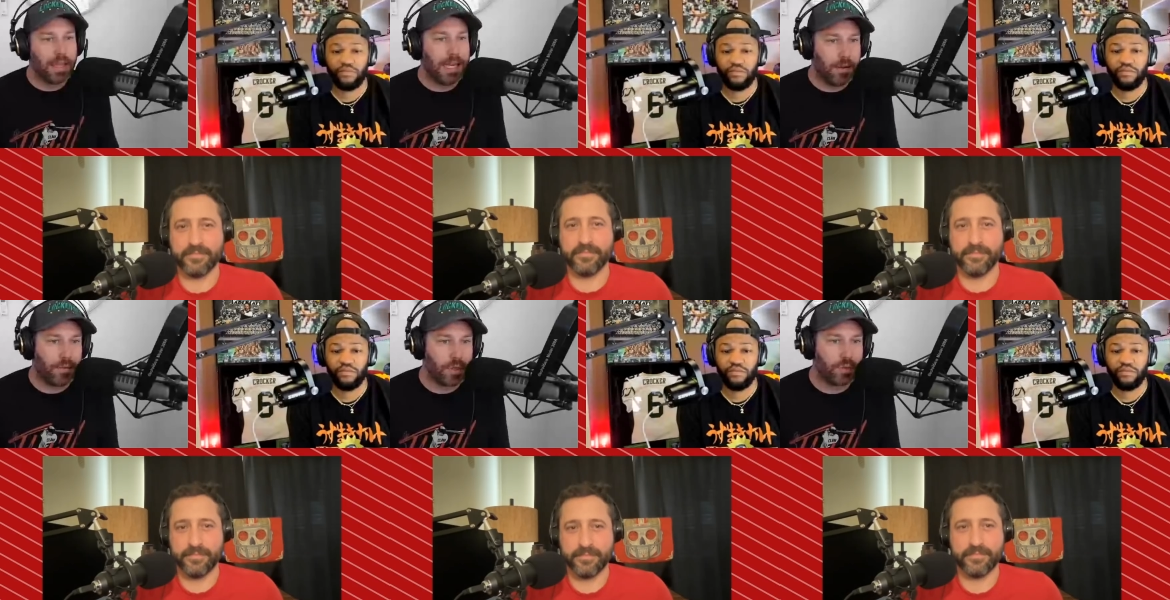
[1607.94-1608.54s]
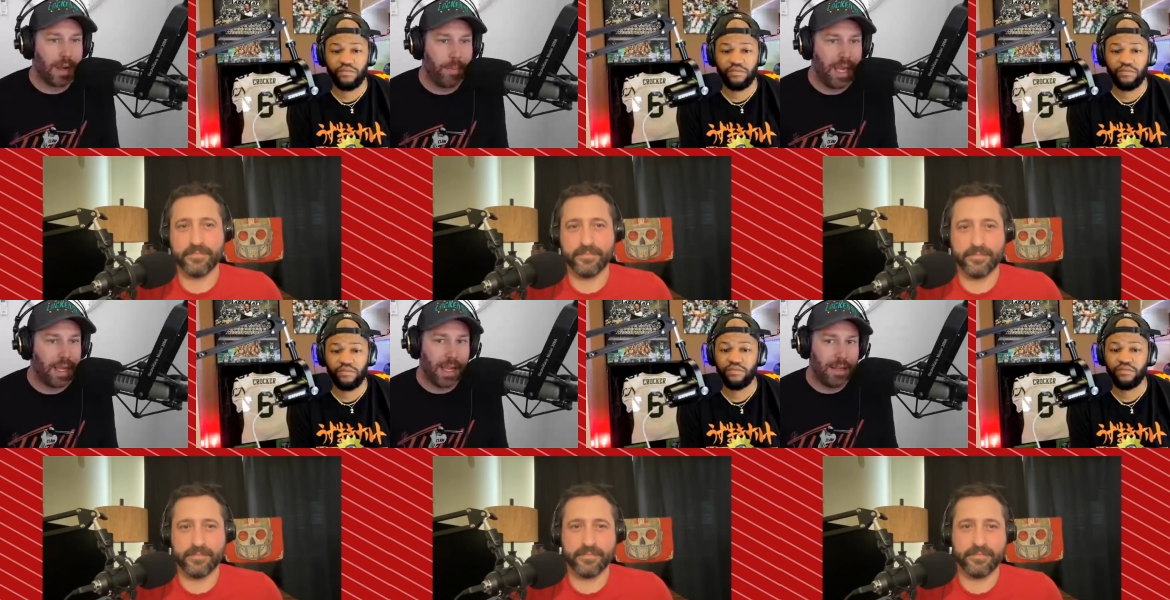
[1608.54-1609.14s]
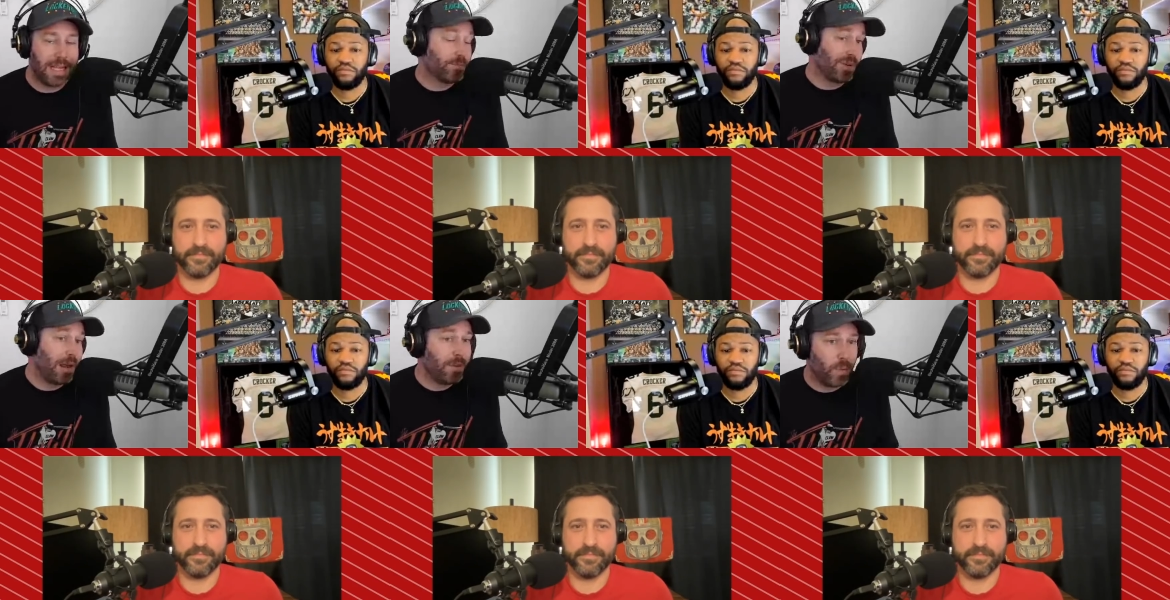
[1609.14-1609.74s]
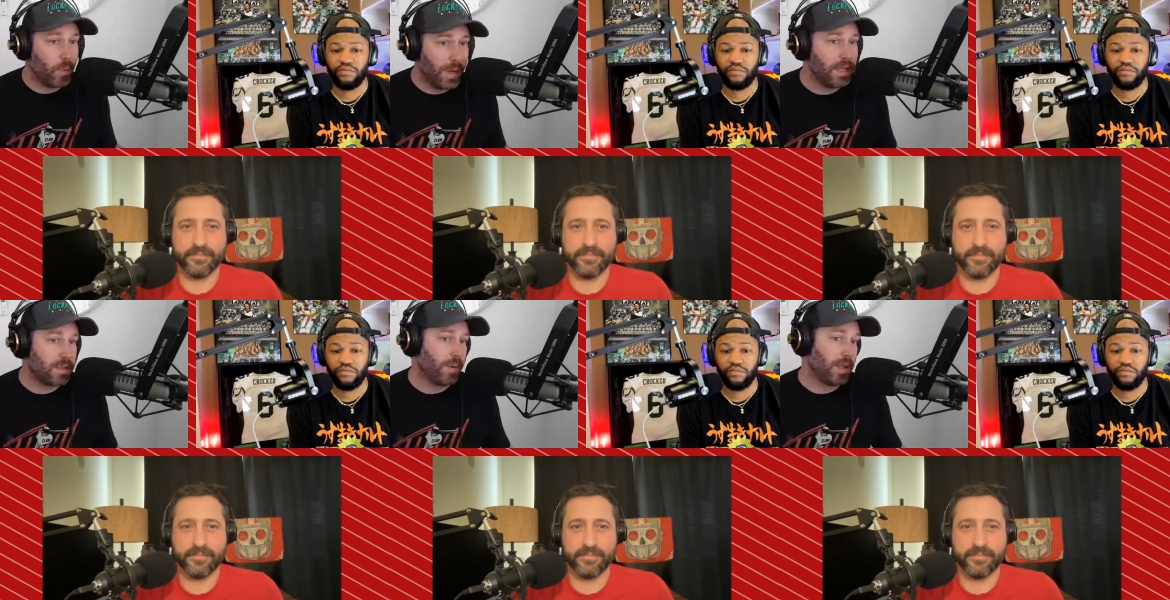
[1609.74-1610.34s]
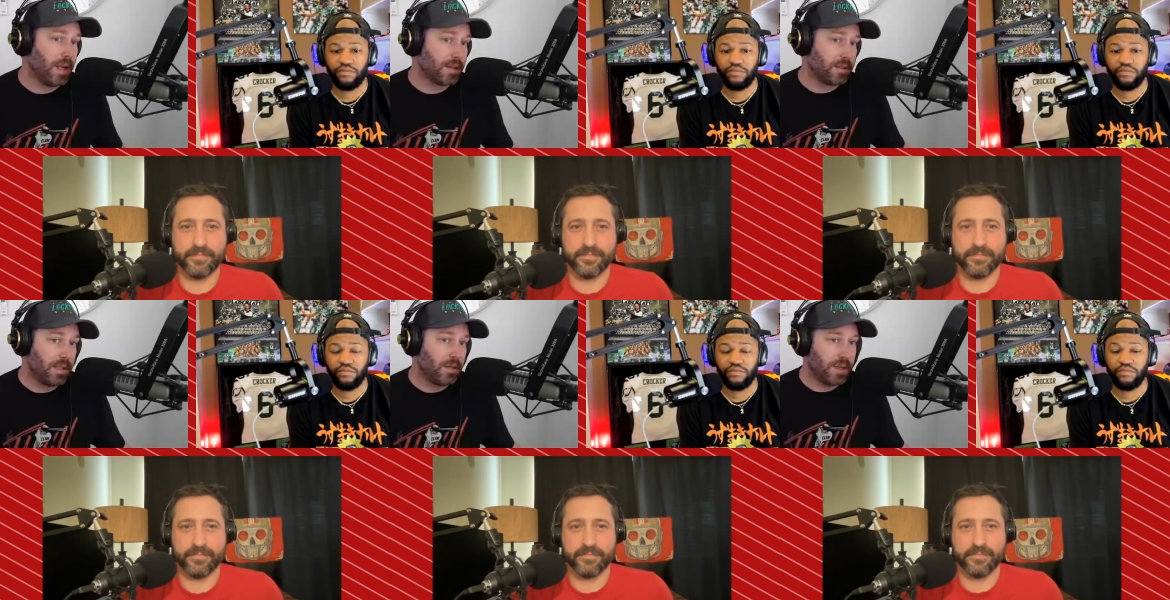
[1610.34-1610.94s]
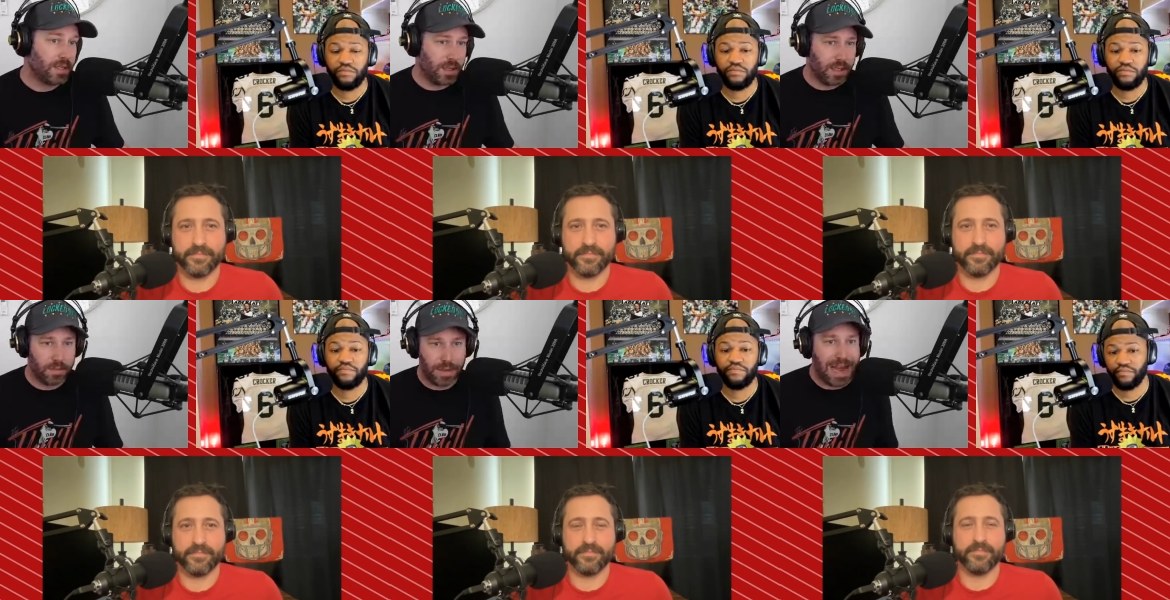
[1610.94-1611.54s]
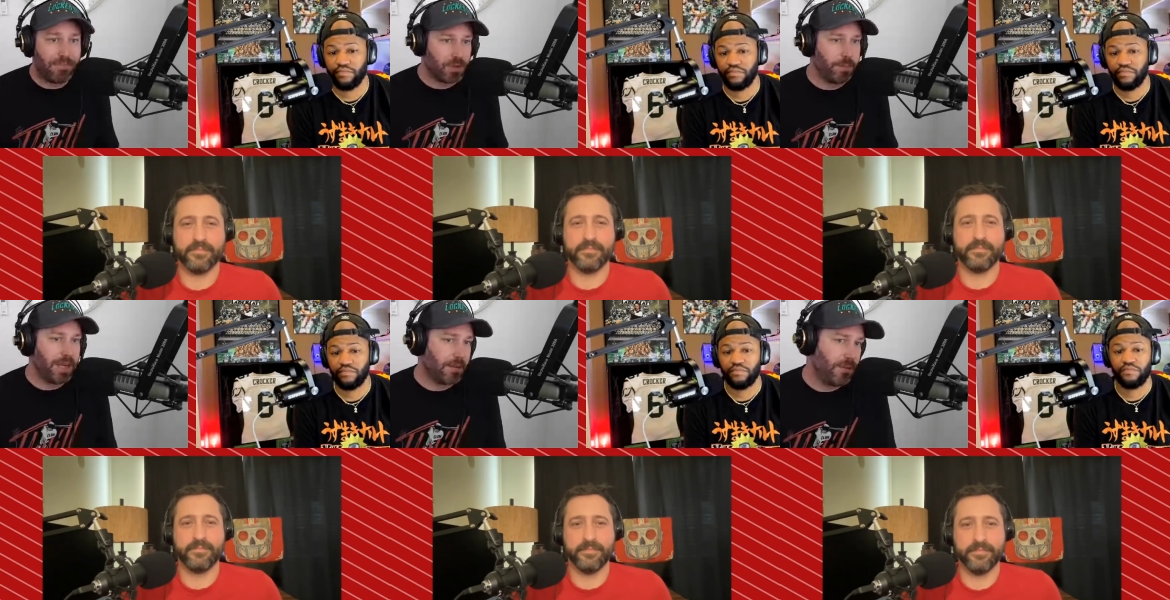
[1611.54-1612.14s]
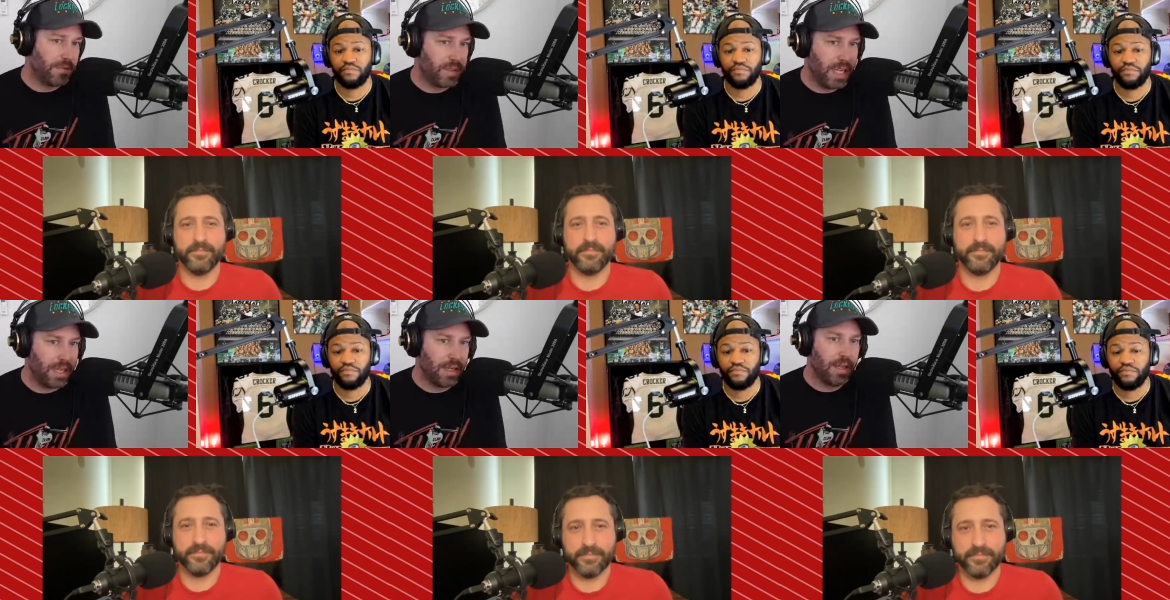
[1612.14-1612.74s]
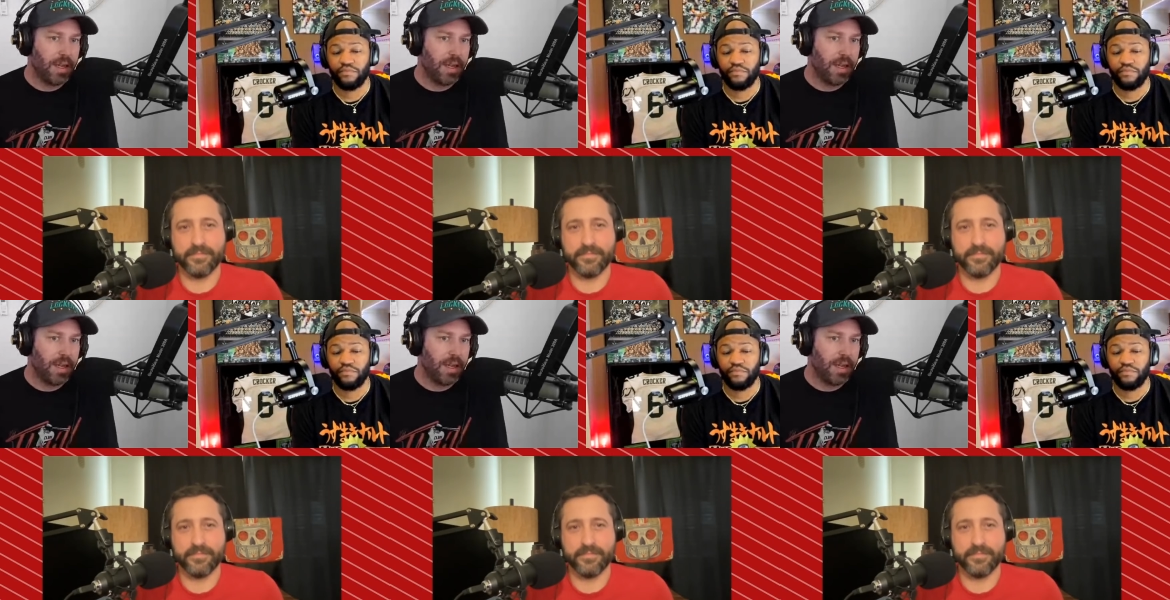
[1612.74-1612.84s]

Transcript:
Speaker 1: a late first-round pick, and that's probably where Willis belongs too, is is after pick fifteen.